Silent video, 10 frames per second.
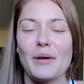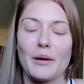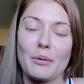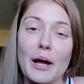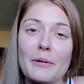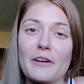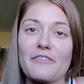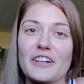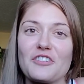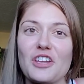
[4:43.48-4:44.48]
primary
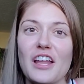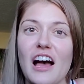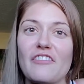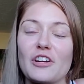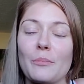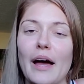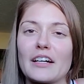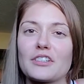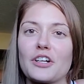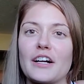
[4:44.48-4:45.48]
function of your
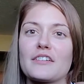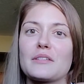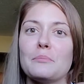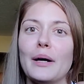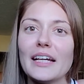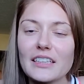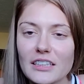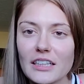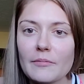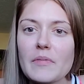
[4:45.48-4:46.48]
pectoralis
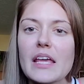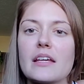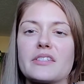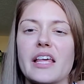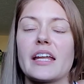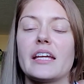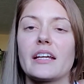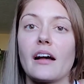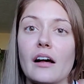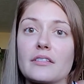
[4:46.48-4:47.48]
minor is that
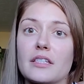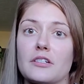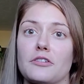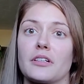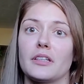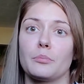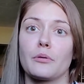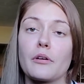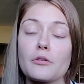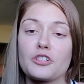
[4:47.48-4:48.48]
it concentrically
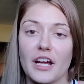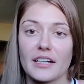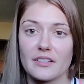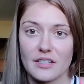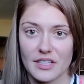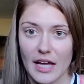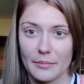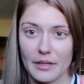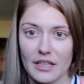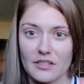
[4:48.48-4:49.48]
protracts the scapula.